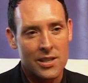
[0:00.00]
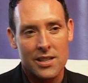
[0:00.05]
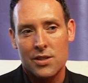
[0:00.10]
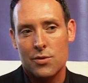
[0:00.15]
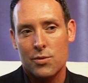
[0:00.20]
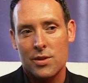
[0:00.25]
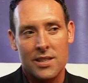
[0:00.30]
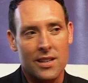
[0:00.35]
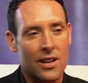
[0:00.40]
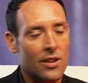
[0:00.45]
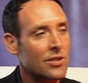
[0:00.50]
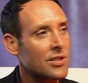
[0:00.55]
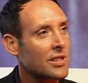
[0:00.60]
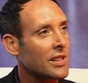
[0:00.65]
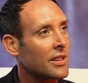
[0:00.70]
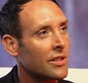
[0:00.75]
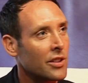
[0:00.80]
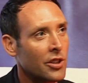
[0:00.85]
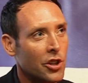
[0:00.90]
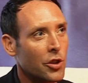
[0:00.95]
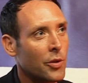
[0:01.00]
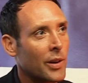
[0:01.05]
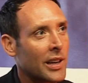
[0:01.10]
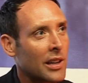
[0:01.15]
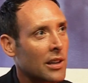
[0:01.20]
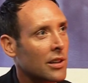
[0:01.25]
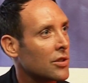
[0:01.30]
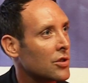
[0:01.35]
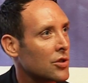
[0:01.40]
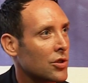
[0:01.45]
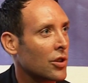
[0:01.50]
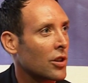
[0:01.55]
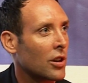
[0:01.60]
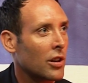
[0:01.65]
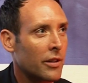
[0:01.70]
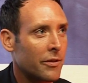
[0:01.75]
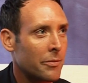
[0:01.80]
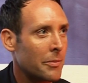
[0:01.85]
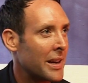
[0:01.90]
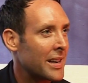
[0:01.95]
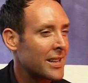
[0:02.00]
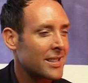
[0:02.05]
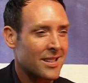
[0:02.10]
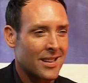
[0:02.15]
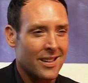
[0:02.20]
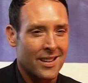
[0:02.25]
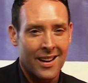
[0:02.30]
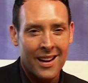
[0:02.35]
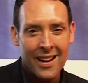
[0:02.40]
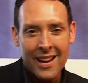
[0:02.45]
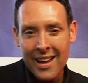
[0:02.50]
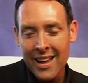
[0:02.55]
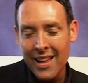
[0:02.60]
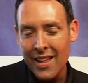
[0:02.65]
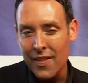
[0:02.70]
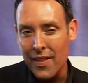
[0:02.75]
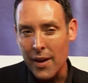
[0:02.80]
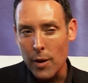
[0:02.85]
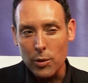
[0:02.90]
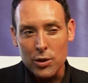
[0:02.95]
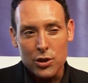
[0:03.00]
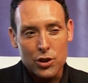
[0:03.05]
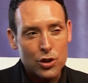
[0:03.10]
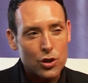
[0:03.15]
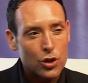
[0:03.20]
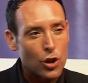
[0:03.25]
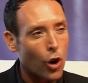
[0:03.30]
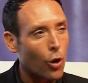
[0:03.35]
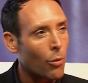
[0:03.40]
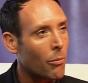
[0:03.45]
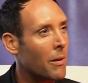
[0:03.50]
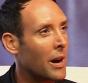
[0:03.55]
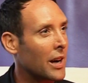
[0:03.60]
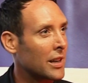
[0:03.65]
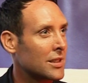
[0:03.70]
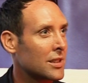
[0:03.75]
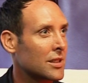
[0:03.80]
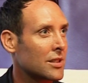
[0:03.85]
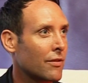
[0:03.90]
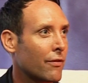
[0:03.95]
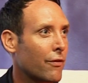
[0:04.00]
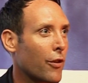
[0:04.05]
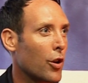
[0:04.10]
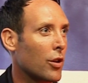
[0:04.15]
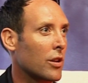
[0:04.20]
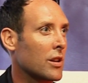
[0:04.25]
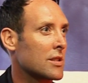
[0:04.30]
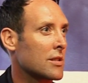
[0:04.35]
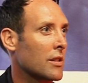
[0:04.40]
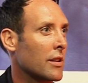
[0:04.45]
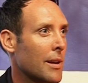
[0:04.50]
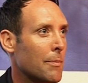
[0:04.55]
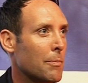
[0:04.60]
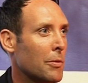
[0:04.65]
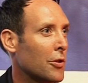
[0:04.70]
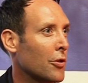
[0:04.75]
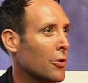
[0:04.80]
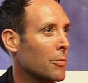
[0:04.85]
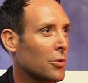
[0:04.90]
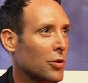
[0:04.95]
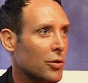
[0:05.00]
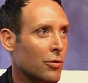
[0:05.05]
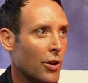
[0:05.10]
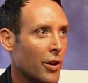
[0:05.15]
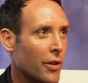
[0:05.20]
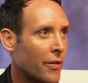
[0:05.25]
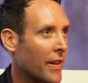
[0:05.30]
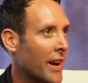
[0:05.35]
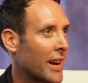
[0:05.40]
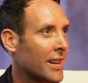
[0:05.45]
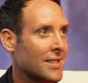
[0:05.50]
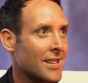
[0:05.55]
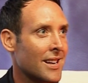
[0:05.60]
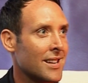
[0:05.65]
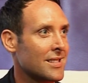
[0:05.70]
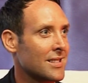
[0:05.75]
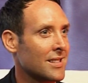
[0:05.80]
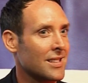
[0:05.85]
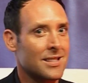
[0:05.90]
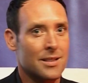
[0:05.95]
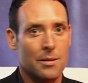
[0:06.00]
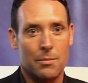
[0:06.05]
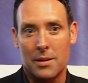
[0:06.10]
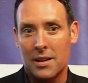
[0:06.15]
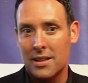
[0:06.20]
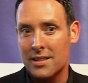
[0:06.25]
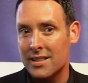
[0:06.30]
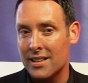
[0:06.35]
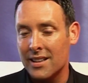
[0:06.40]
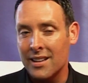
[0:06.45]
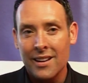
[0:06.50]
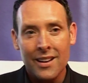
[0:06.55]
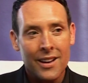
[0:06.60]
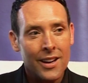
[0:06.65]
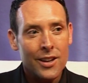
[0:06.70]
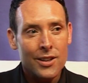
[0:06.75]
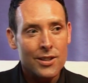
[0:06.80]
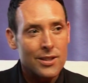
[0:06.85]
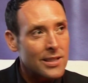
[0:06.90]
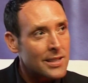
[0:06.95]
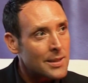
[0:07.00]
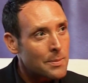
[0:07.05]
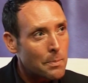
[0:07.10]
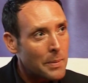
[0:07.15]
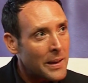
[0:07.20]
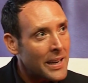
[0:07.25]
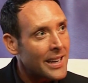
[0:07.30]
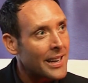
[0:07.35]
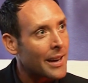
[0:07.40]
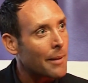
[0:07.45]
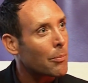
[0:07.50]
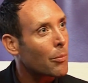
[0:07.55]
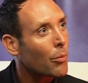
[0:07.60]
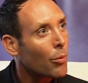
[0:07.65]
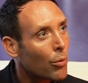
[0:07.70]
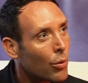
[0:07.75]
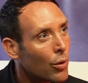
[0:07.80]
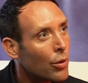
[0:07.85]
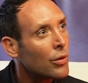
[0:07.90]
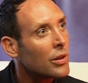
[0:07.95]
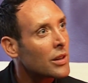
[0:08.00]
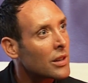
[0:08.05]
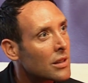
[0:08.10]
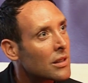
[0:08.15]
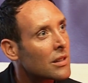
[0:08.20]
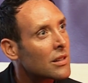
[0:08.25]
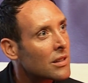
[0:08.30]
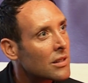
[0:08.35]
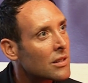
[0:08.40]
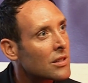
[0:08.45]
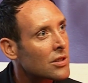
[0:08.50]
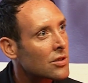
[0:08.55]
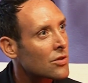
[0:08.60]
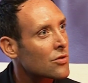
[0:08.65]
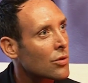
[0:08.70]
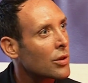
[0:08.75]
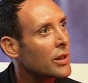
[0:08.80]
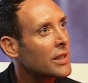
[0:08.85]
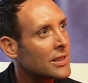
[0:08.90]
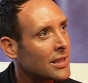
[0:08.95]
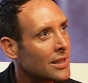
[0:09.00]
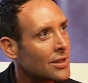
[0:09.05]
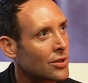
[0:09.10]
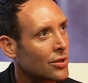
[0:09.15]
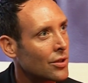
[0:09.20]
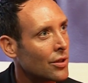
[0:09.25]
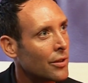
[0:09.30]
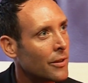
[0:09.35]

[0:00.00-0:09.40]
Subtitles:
his results in the New England Journal of Medicine, there was so much focus on epidermal growth factor as this ability to speed up wounded, destroyed tissue.